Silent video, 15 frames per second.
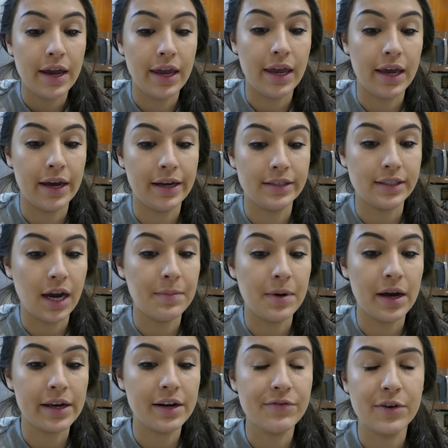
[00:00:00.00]
And I'm
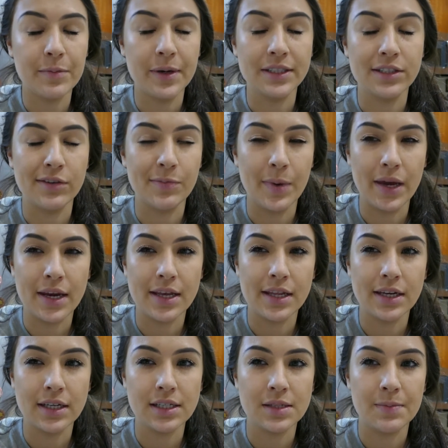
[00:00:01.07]
not going to film myself making
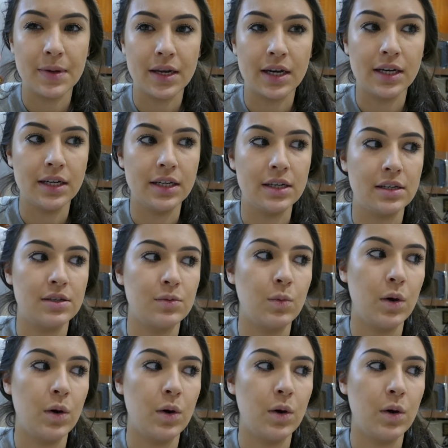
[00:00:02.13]
this because,